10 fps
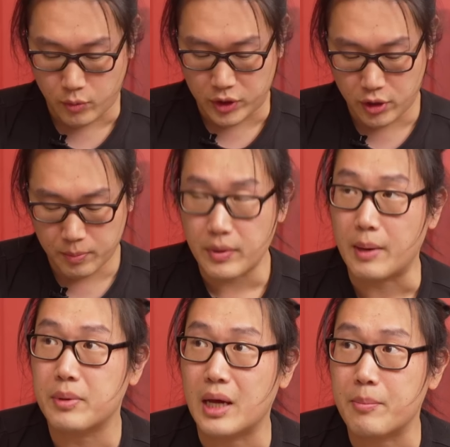when you
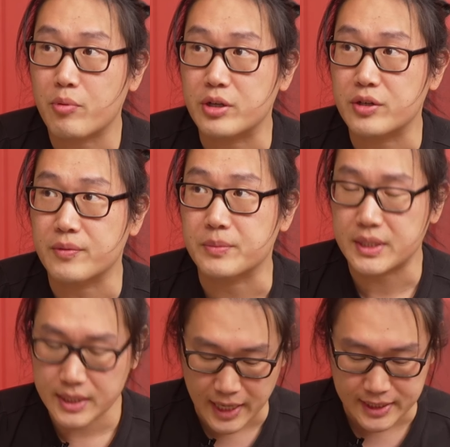apply pressure from the
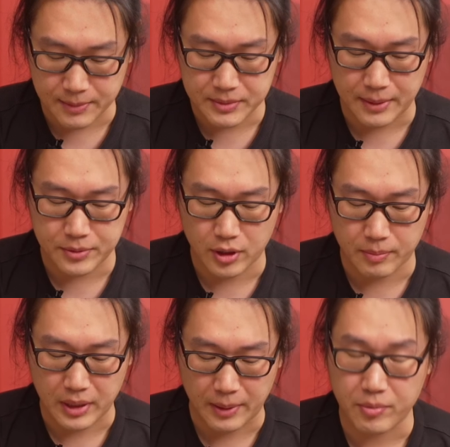side, sometimes you
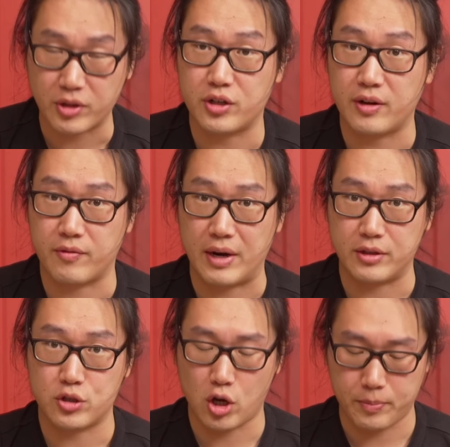apply pressure around
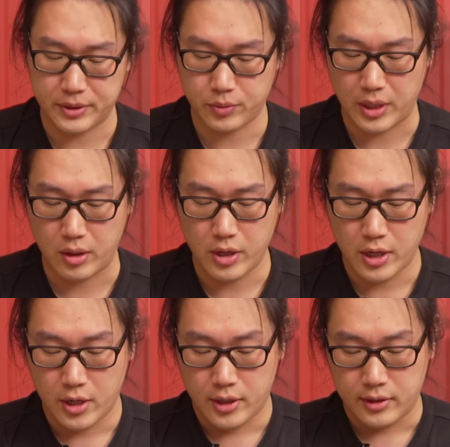the top as well,
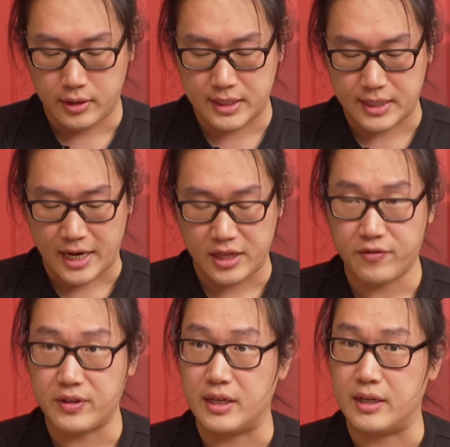the side
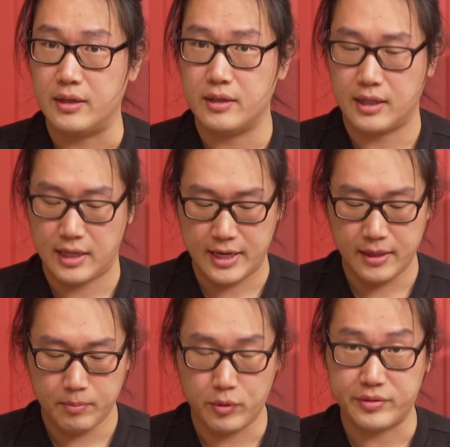of the
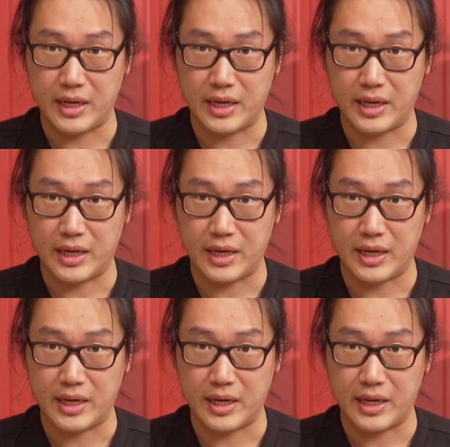clay moves